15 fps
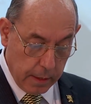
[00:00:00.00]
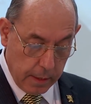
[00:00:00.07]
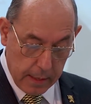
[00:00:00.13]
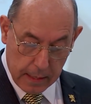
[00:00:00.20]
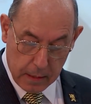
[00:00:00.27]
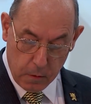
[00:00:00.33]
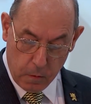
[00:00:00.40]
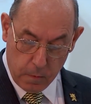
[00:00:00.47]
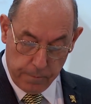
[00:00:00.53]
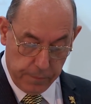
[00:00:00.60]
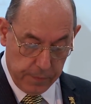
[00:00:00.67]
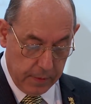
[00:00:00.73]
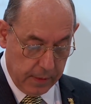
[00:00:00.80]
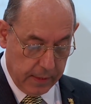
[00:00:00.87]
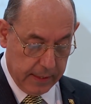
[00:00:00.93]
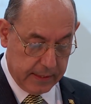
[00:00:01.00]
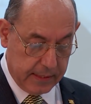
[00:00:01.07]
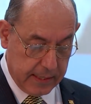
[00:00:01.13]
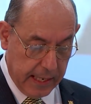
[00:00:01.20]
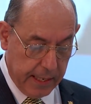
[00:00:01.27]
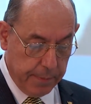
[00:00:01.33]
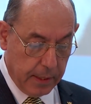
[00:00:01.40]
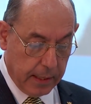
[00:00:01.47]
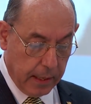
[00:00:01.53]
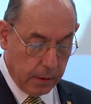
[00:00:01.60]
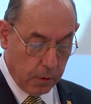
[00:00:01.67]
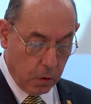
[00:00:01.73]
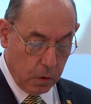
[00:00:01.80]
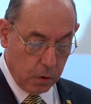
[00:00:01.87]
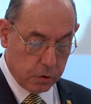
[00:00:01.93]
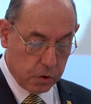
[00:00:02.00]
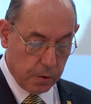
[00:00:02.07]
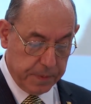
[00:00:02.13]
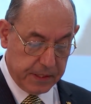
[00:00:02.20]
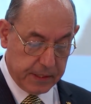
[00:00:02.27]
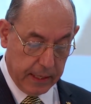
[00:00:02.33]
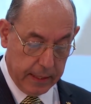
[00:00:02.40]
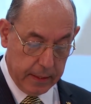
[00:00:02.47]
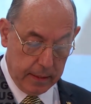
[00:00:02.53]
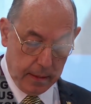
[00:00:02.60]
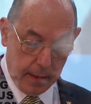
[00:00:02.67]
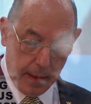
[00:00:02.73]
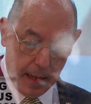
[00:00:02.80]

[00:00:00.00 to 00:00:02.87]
Now, the same can also be said